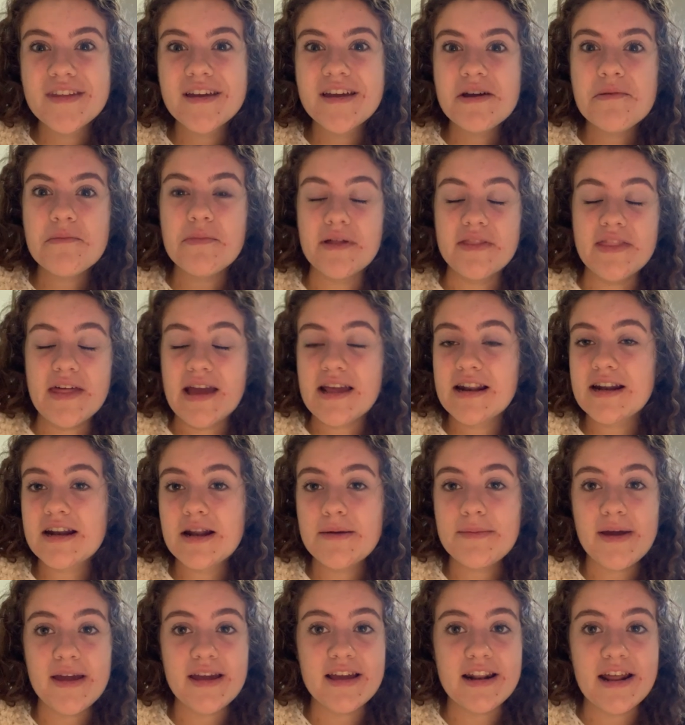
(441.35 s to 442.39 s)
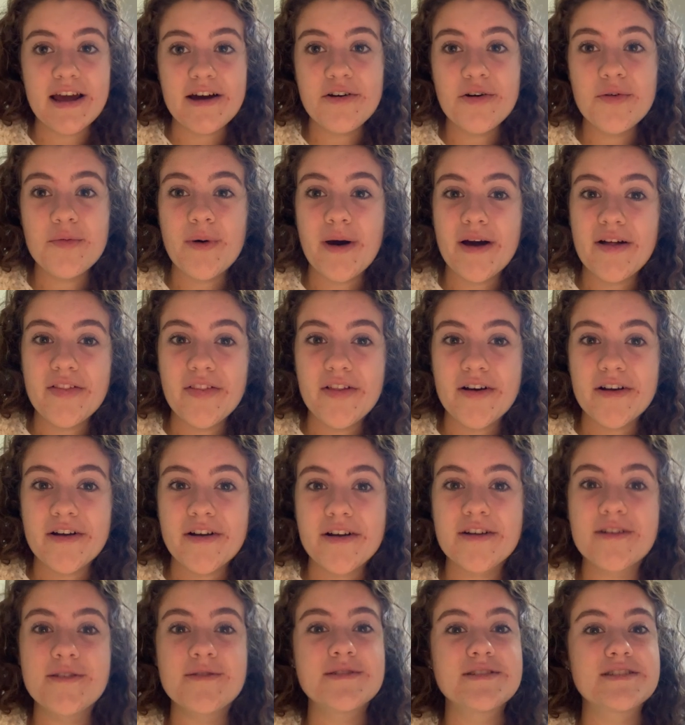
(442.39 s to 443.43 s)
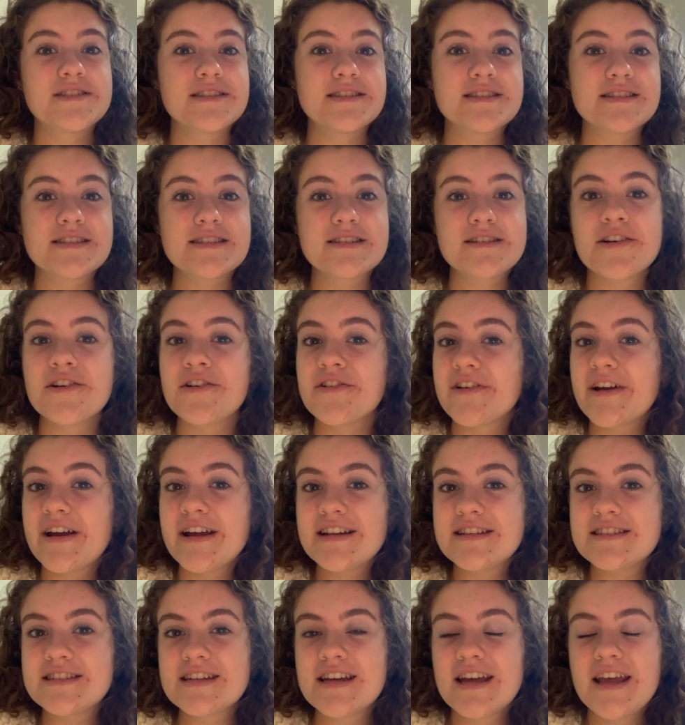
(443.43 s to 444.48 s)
but they ended up hanging out a while longer, which is great,